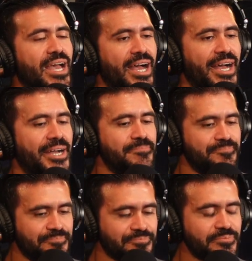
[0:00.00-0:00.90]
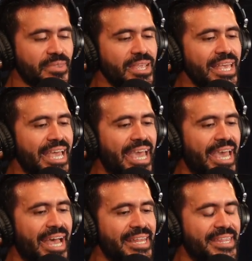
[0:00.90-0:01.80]
And
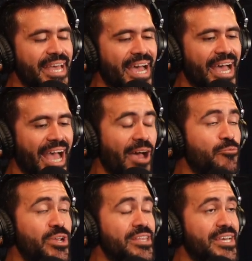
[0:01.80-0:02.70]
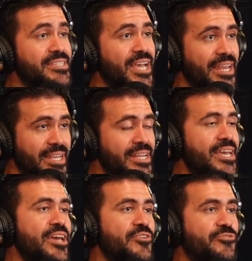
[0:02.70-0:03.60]
I'm really excited
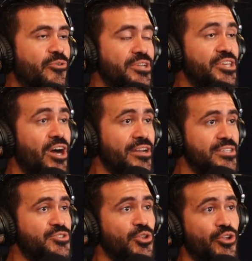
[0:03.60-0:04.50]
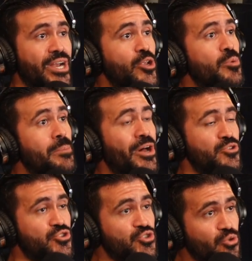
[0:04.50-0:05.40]
for the audience to learn a little bit about
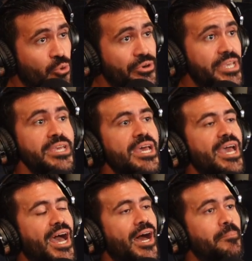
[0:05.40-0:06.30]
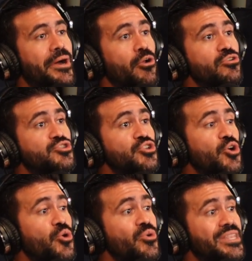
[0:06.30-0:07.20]
your story, but
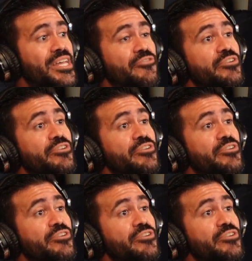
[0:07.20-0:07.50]
also the